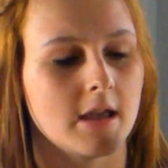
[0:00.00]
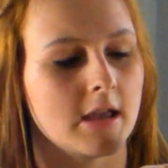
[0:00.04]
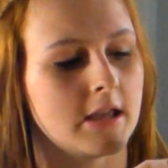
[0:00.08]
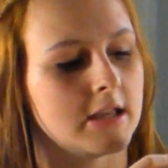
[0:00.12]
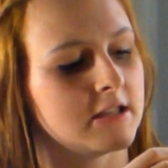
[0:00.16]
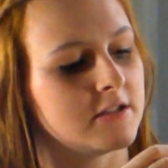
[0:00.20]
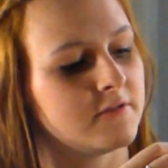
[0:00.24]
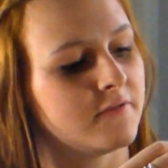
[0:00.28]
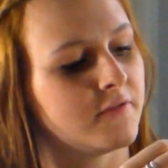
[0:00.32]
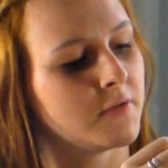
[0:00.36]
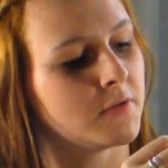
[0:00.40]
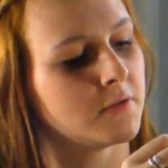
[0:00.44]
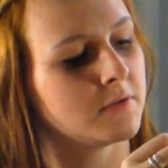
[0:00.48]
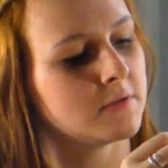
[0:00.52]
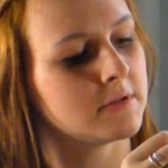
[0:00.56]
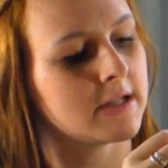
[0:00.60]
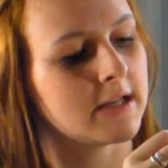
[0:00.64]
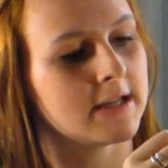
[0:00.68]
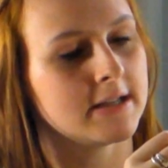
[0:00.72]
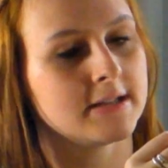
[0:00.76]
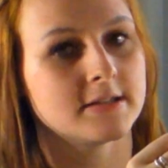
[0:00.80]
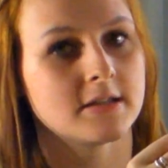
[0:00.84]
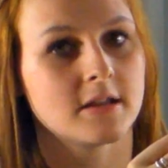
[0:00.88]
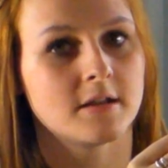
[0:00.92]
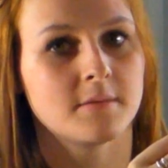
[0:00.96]
Its four
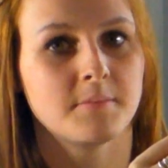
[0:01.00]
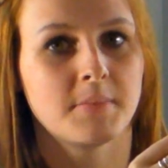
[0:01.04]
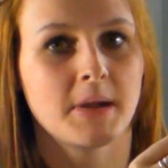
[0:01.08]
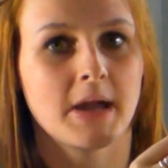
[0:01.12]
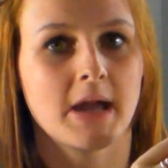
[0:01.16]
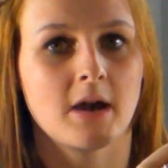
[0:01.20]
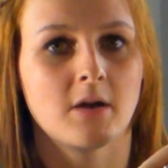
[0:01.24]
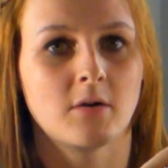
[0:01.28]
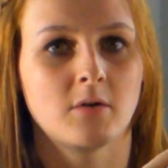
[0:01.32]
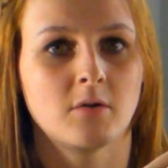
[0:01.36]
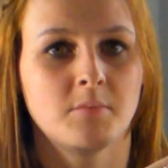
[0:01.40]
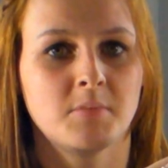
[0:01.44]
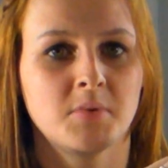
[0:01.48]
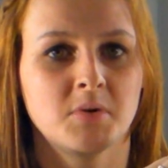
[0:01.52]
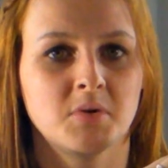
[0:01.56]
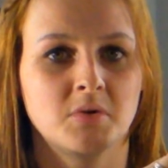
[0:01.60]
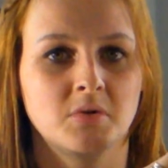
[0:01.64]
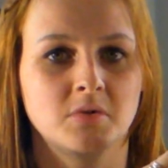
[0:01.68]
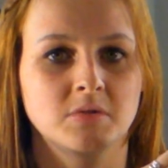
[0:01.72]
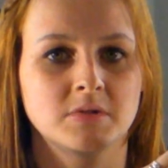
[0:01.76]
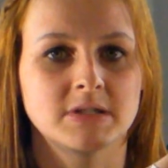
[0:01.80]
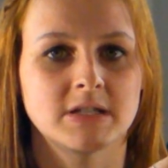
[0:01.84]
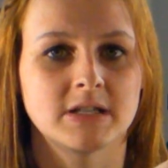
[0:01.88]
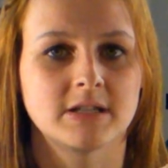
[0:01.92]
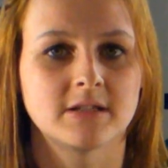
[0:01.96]
data and power
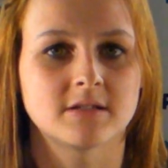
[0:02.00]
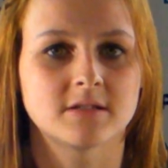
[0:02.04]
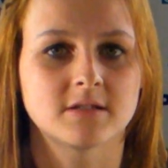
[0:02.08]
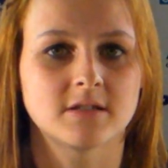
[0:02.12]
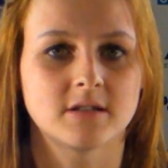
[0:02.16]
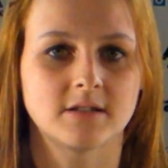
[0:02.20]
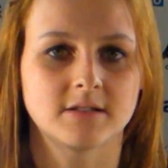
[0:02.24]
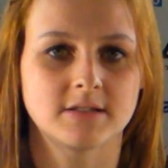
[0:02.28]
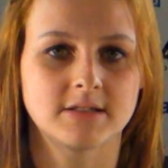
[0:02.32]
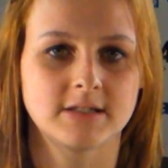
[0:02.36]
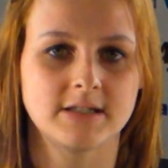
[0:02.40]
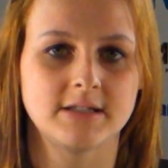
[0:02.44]
ports insert